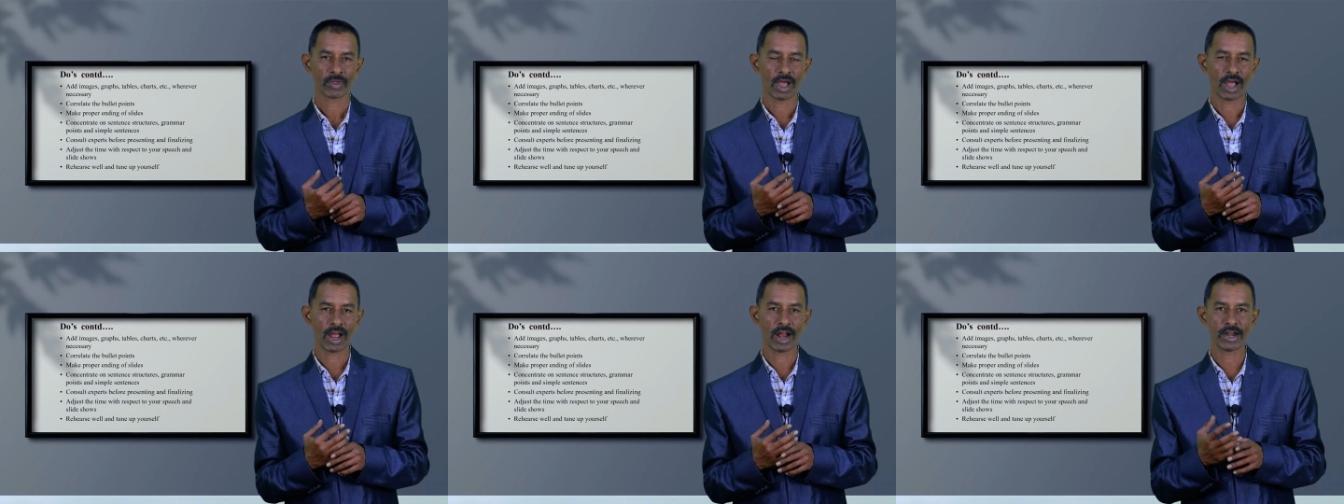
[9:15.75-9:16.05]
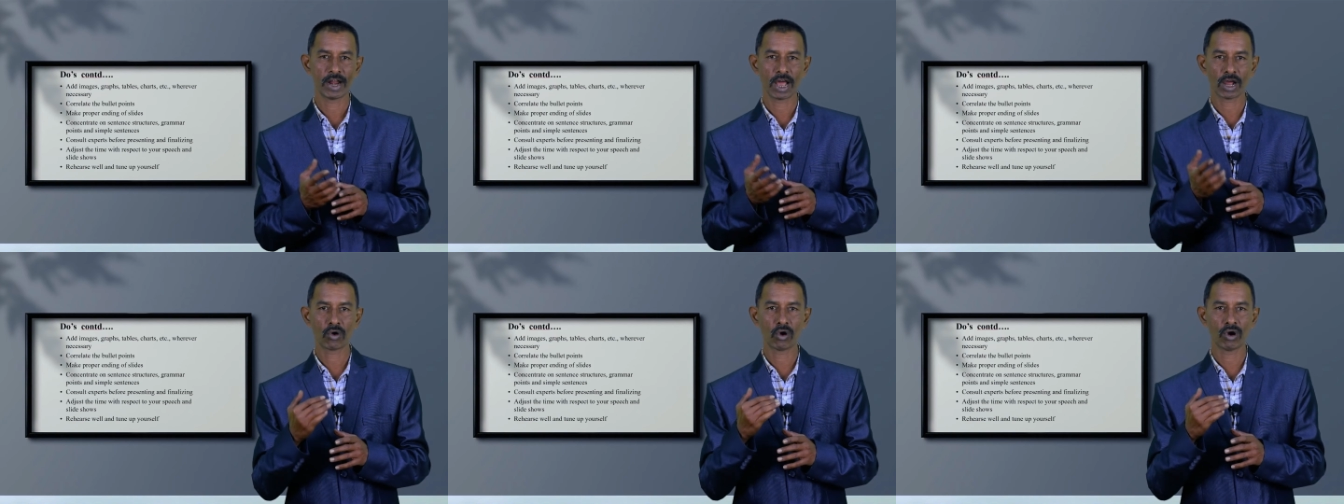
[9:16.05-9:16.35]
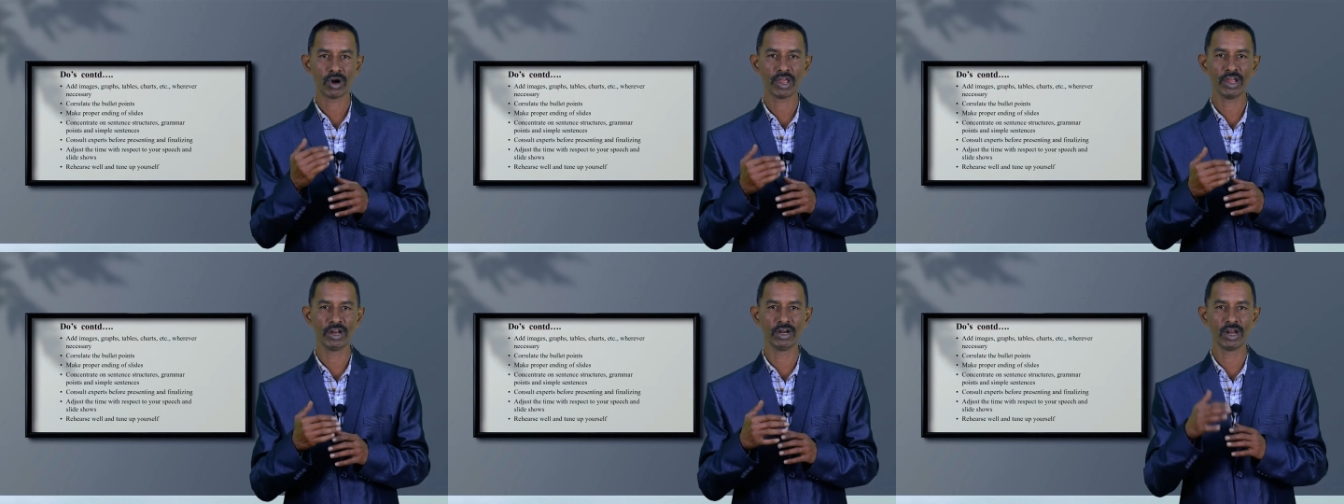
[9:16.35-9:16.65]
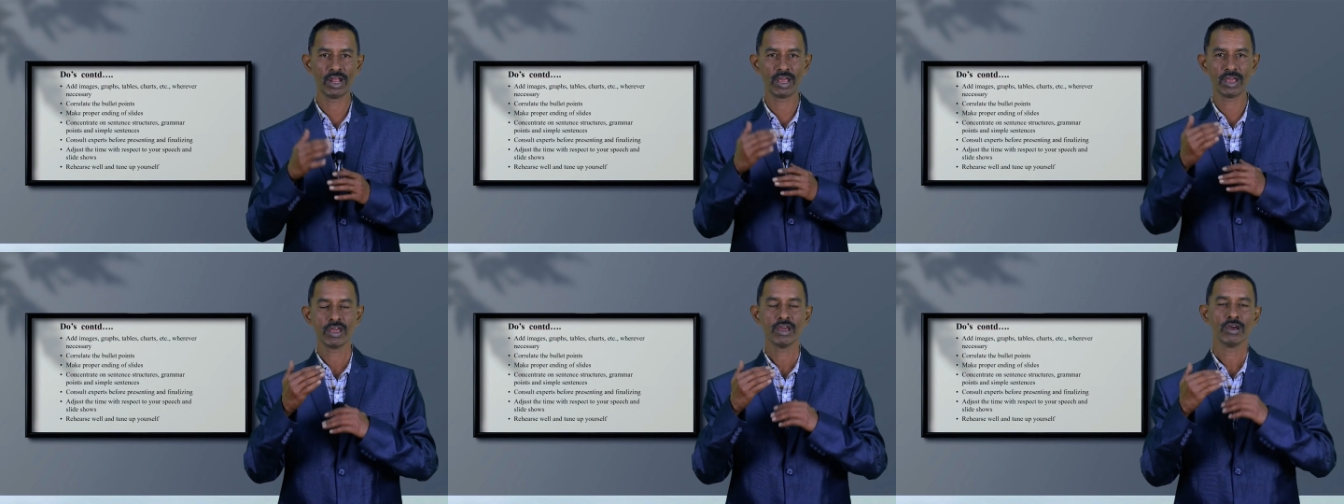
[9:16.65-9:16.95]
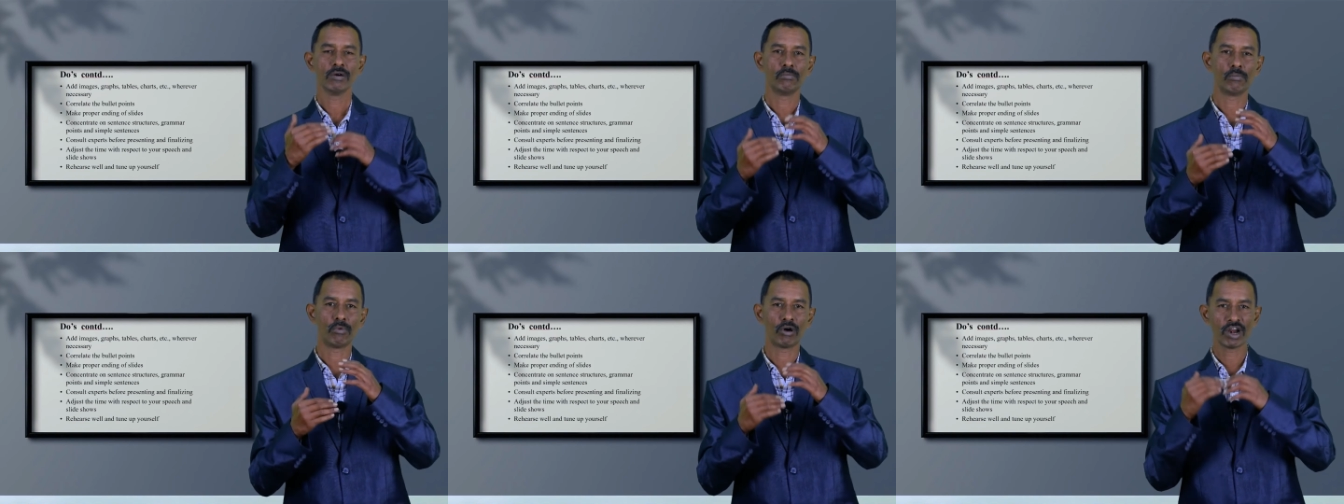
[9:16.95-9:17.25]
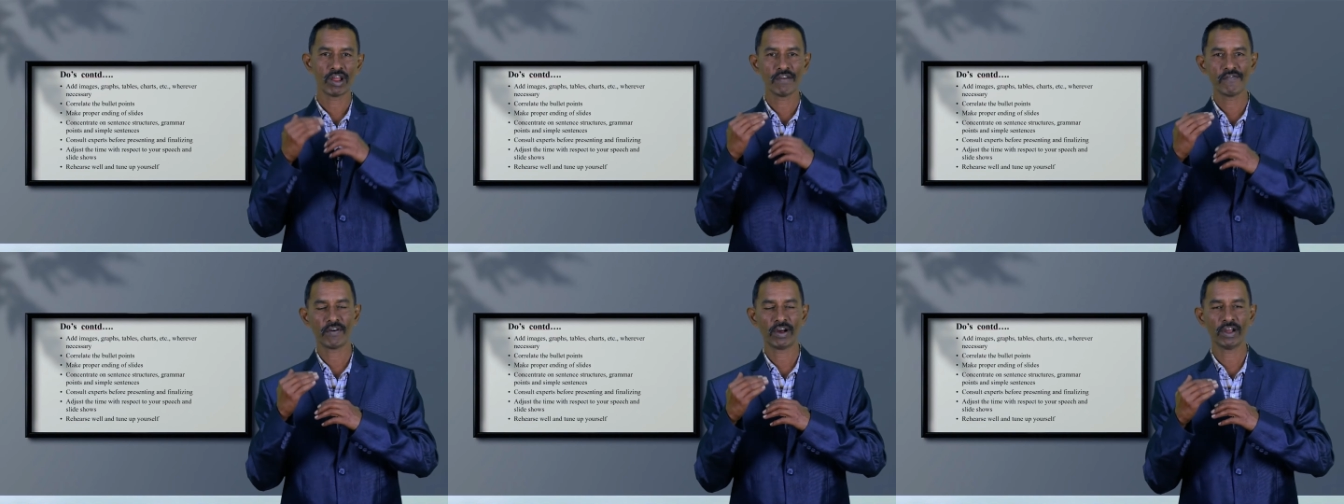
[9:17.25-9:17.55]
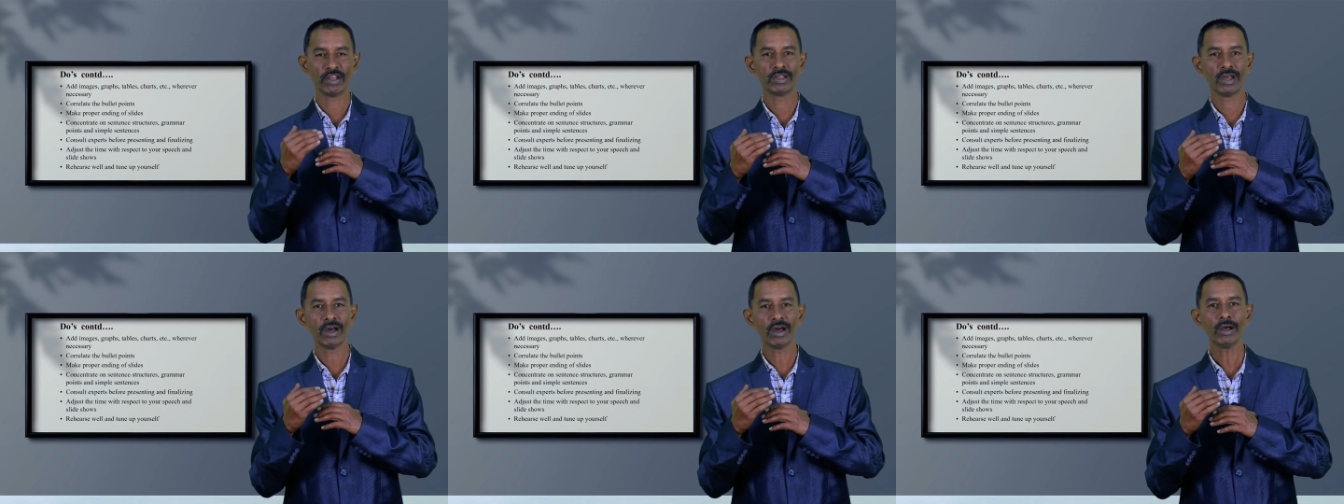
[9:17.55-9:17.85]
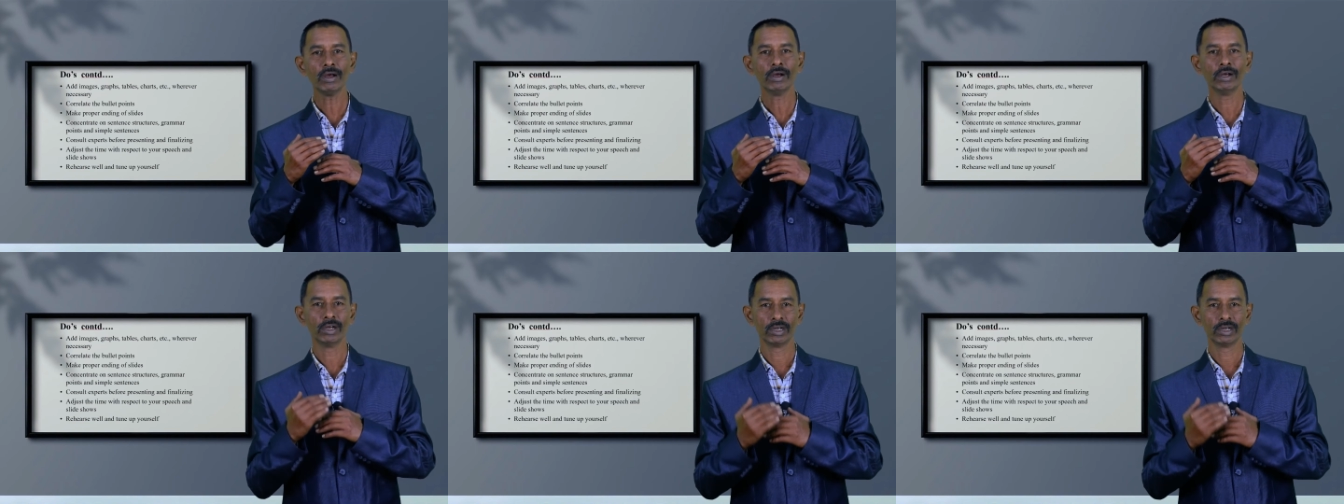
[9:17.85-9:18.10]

and accordingly modify the